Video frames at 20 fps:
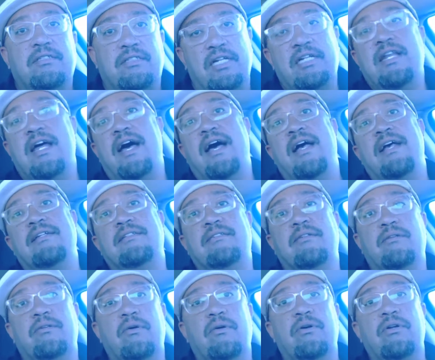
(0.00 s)
she dies.
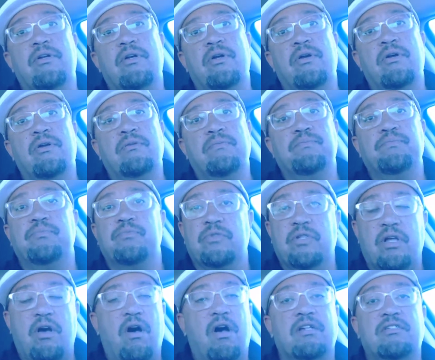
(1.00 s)
So Laura Dern,
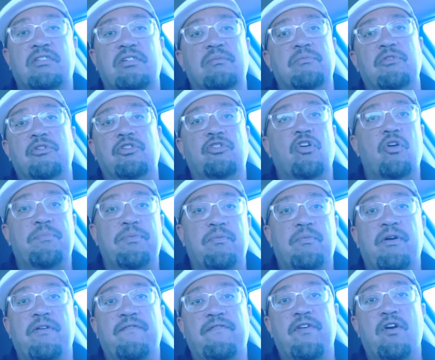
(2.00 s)
awesome. You show up
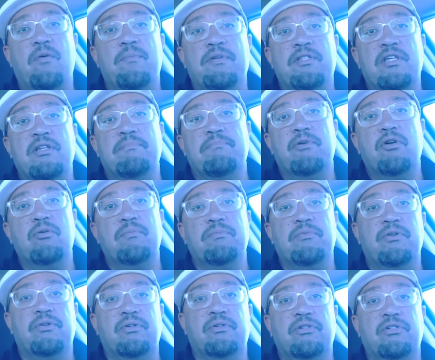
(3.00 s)
in one film and then
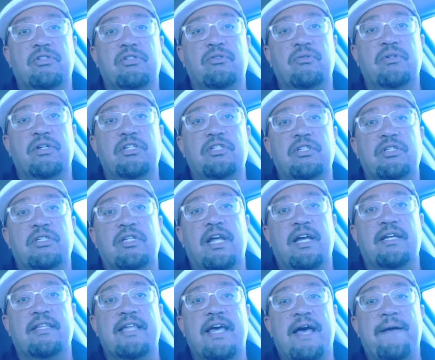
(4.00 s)
boom, you're destroyed just
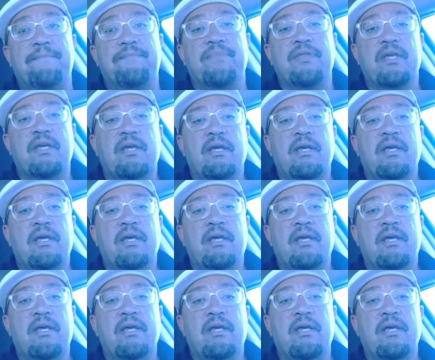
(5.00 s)
like that.